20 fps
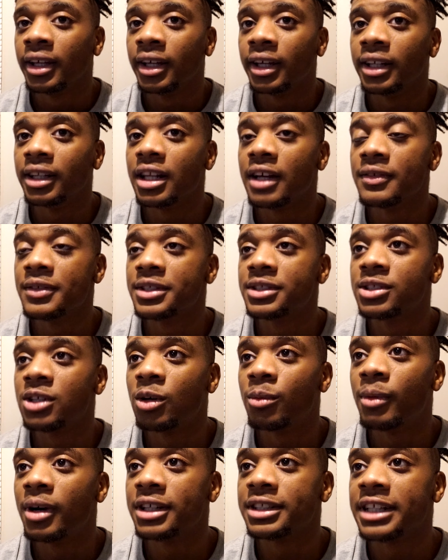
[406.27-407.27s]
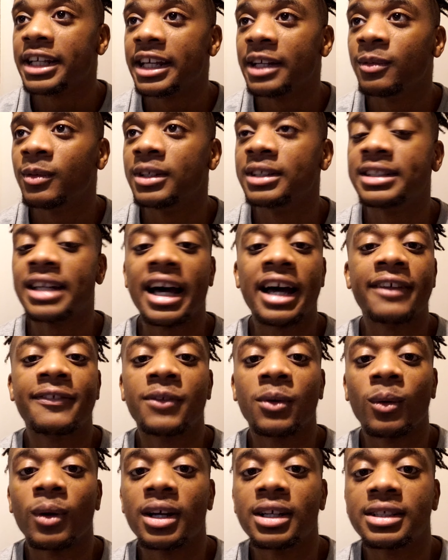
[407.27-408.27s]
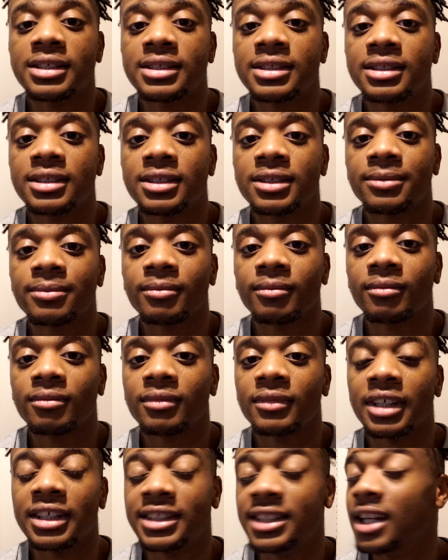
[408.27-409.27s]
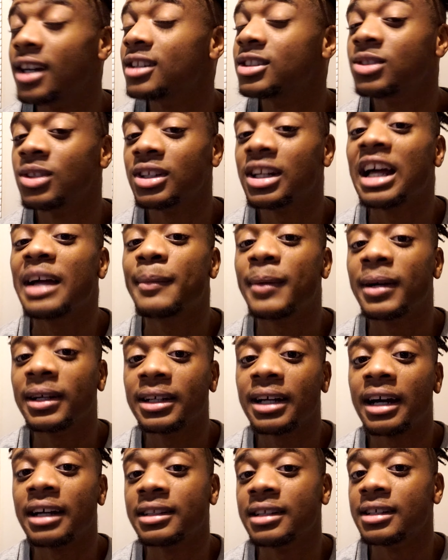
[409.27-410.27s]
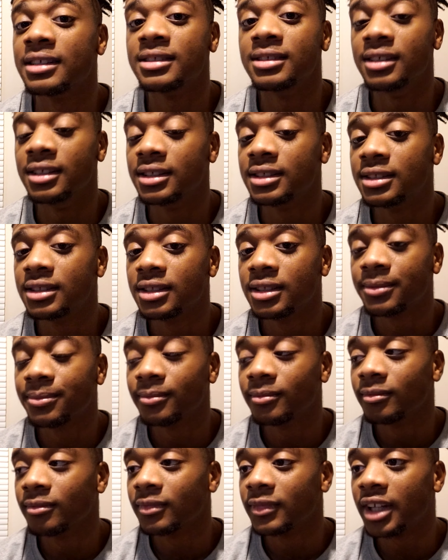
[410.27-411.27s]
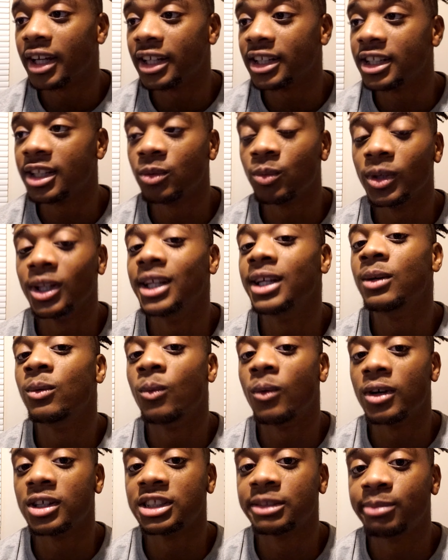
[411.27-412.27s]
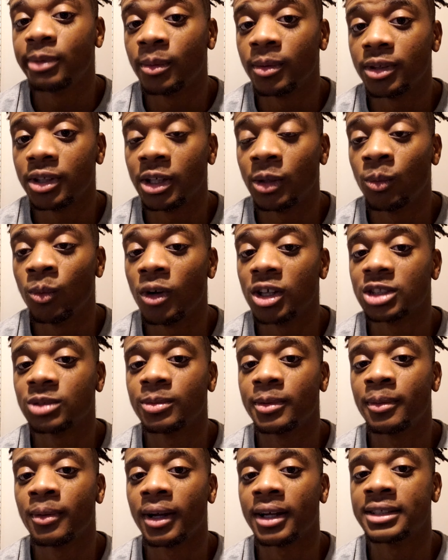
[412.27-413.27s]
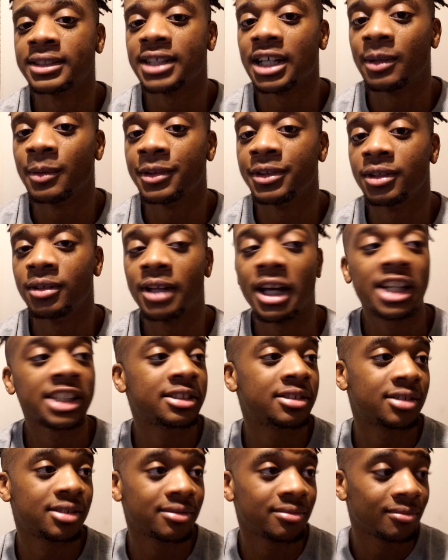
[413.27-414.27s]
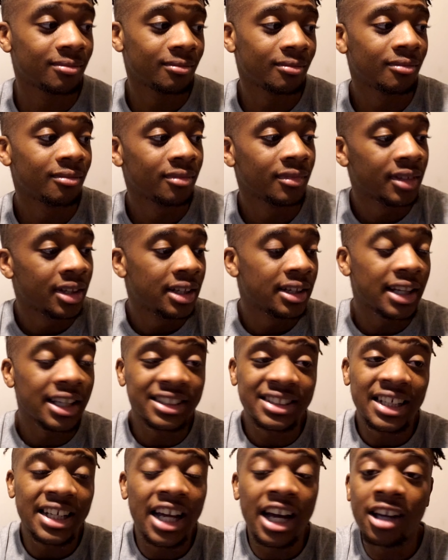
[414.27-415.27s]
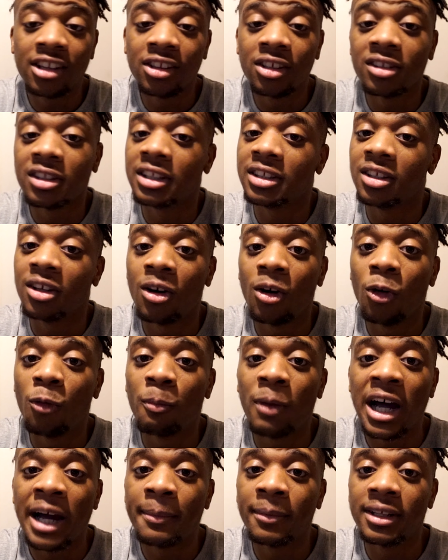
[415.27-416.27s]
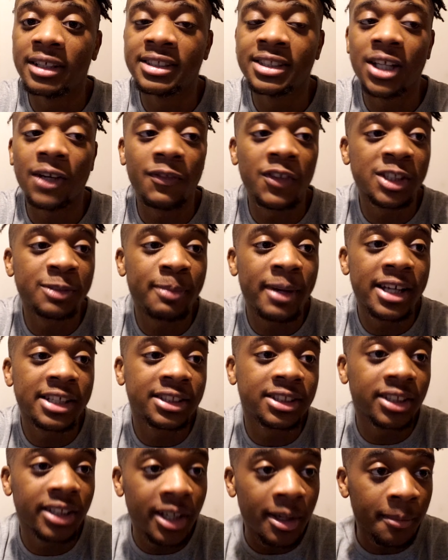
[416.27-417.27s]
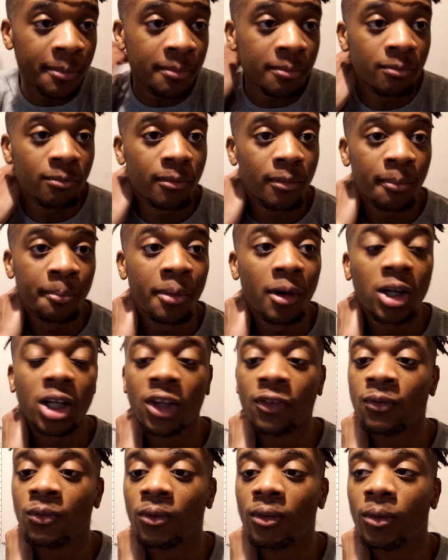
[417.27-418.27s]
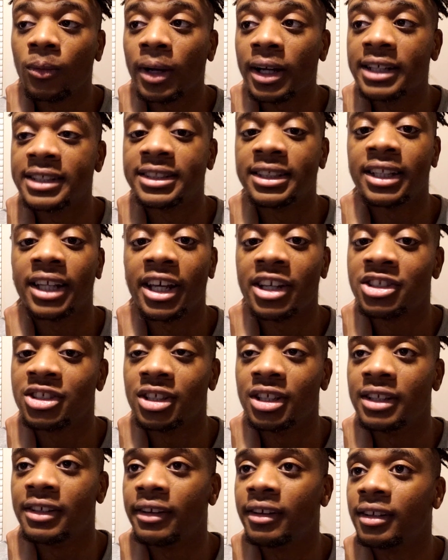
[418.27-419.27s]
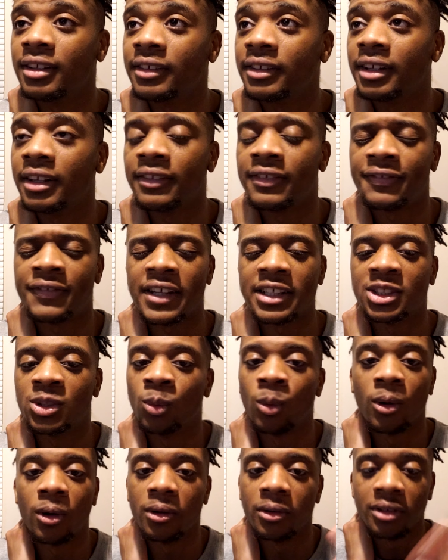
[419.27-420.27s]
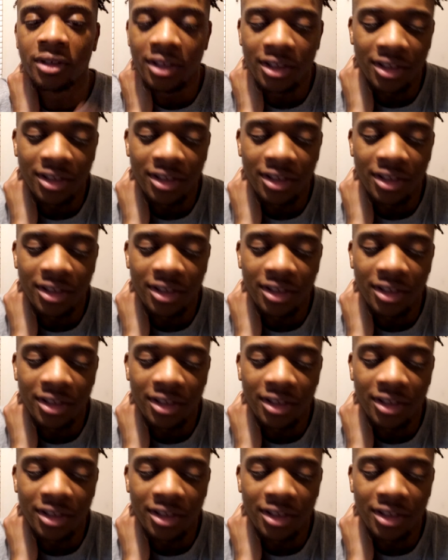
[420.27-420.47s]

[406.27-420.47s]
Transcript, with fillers: He loves us so much, He would die for us. That tells you a lot about God, doesn't it? and he really wants to be with you. He wants to be reconciled with you. That's that's kind of how I looked at the whole Bible itself. It's basically a book of reconciliation, if that's a word.